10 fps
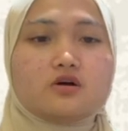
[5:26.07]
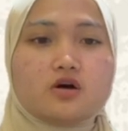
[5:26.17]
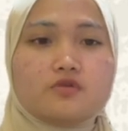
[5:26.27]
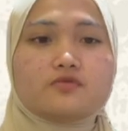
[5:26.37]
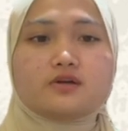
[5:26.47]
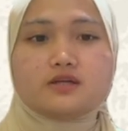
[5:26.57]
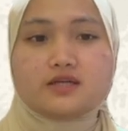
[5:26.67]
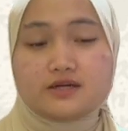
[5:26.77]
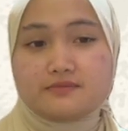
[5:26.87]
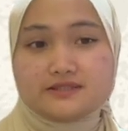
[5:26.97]
of
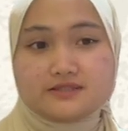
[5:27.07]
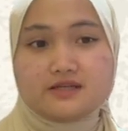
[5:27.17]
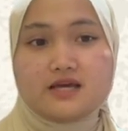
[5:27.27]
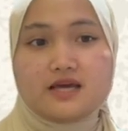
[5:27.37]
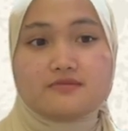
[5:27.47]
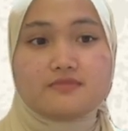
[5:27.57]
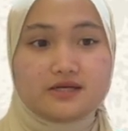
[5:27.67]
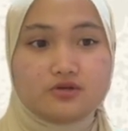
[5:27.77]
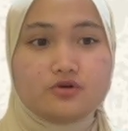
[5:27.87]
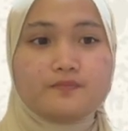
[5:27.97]
chemistry and
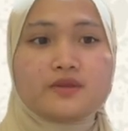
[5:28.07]
bio